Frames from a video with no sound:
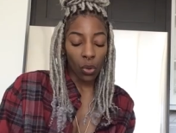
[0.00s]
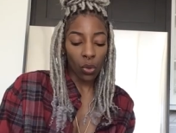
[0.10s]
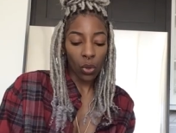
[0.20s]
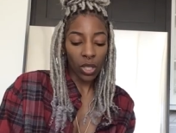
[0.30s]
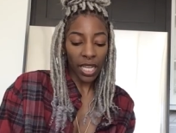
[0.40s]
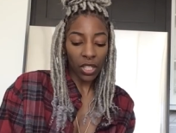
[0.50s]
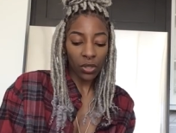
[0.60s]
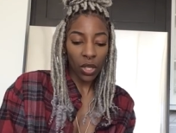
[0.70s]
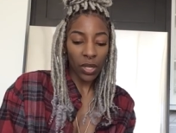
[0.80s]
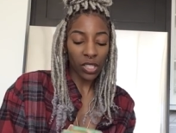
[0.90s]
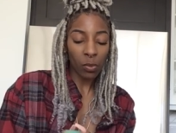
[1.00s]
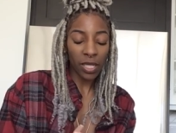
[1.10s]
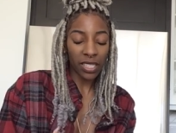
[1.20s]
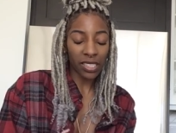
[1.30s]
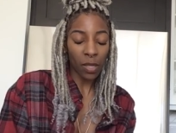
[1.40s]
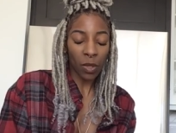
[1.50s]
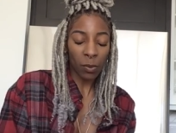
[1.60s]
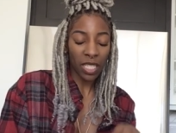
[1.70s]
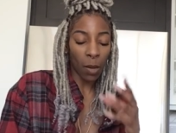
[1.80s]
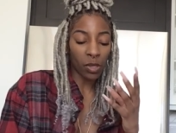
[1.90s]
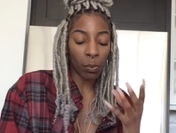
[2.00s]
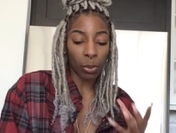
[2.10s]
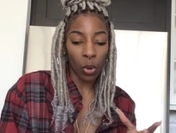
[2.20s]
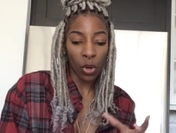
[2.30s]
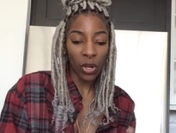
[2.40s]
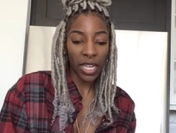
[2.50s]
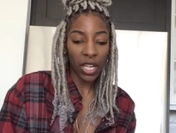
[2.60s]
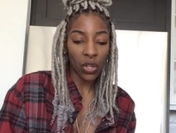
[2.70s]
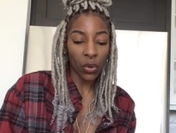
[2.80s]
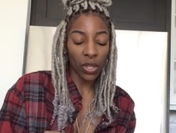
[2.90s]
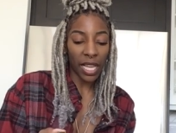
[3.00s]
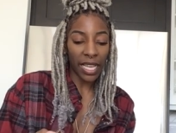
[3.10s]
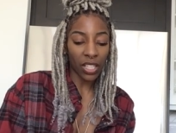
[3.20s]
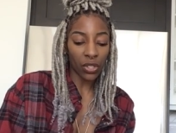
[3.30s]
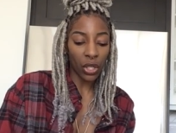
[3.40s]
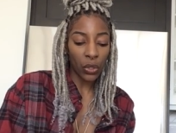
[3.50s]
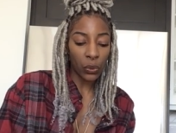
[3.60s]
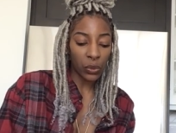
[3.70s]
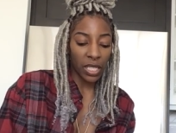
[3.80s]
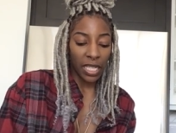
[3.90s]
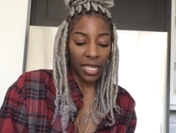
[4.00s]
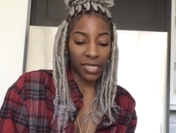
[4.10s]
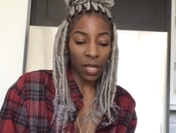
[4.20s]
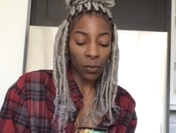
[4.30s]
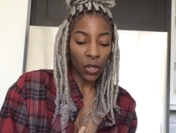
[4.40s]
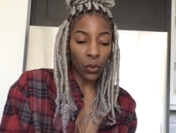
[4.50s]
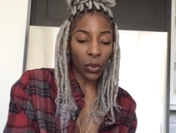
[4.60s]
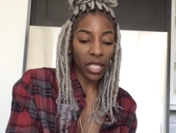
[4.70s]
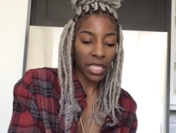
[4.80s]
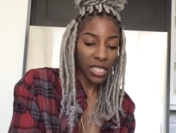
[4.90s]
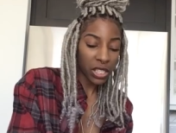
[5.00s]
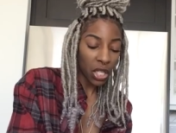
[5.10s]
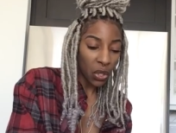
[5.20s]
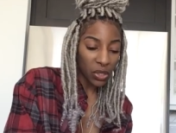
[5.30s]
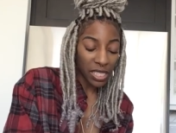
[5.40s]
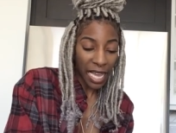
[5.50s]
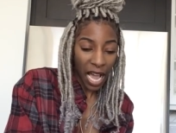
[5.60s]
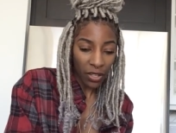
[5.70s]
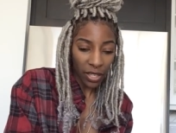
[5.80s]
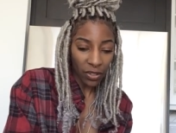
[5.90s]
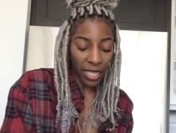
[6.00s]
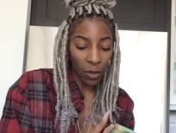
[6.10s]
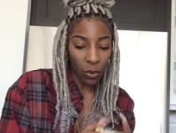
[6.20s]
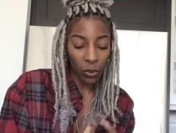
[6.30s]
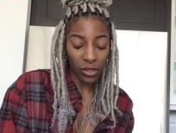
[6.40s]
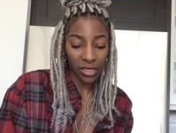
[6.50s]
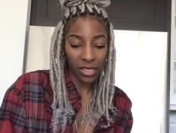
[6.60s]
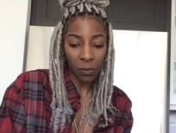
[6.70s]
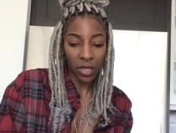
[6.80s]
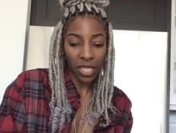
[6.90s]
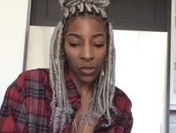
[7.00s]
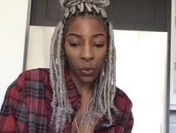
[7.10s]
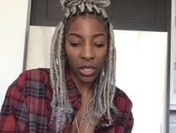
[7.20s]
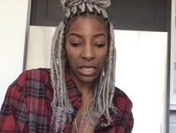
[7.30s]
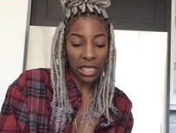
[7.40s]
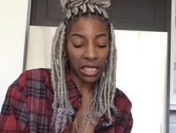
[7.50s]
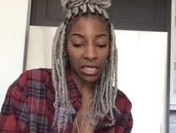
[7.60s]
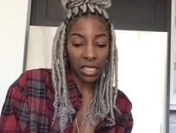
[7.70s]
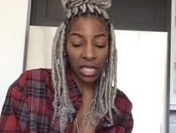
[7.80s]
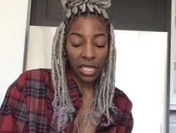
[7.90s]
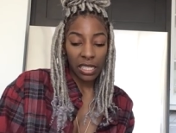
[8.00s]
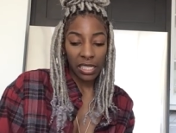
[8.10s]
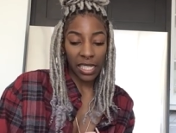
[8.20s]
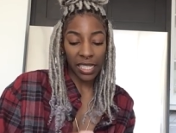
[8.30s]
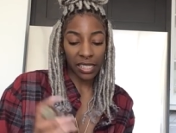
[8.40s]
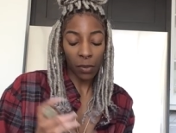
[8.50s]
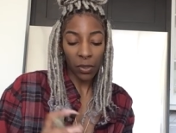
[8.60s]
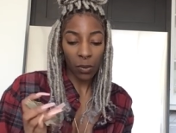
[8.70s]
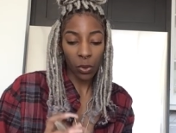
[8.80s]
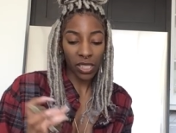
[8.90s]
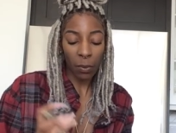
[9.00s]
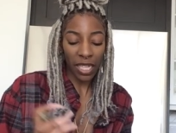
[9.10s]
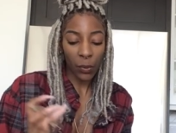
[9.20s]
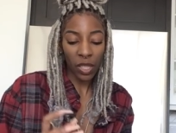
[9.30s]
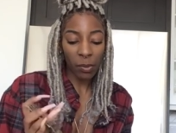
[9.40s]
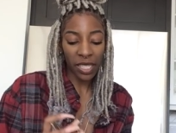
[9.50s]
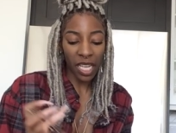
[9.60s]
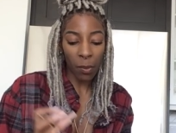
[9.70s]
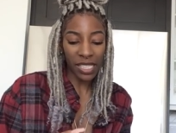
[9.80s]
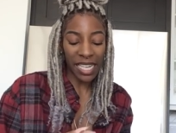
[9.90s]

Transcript: or like, you know, you be, something becomes boring or like, you know, something really slows down, like, okay, well, something is really, something, somebody really becomes